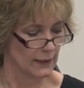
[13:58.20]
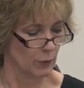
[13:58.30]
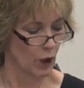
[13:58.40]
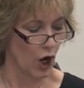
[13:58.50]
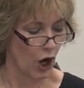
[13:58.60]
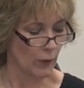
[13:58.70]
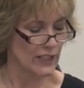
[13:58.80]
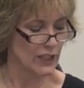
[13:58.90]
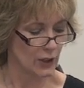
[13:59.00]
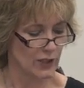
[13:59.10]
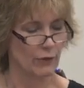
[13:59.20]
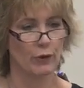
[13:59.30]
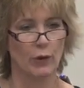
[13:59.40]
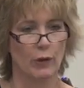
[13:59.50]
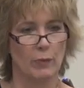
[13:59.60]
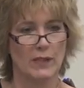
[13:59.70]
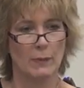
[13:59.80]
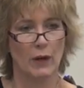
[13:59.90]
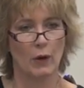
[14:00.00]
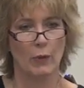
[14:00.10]
We're always to use the fruit of the
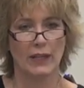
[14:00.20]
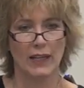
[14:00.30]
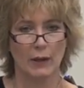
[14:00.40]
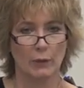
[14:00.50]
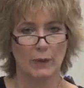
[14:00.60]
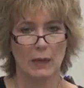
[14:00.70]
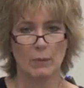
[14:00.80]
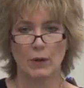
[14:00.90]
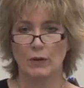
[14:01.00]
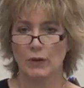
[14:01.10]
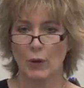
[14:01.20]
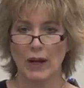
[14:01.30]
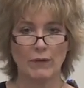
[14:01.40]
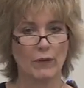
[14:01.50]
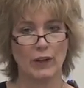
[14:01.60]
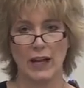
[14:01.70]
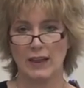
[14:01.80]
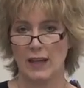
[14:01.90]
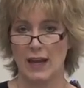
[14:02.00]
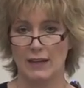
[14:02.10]
Spirit when dealing with people. Don't ever
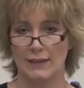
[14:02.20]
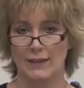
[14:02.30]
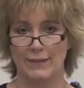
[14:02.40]
forget that.